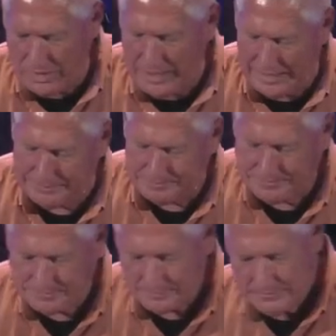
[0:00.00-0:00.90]
28.
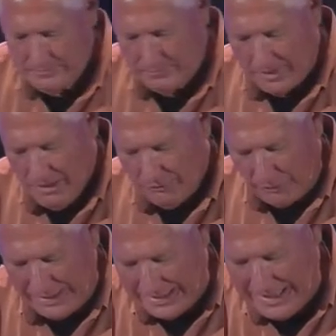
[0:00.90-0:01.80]

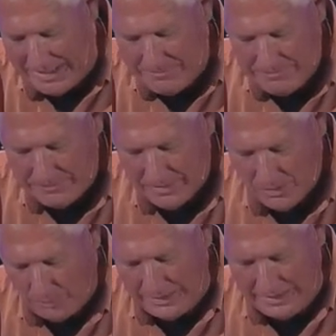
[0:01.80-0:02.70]
For in him
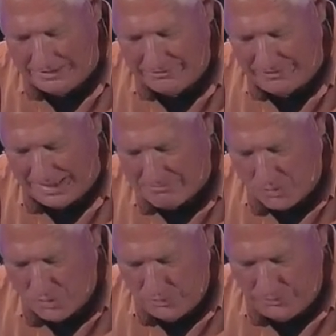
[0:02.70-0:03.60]
we live and
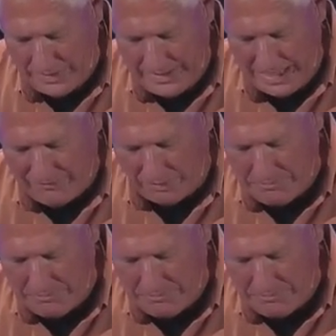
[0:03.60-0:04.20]
move and have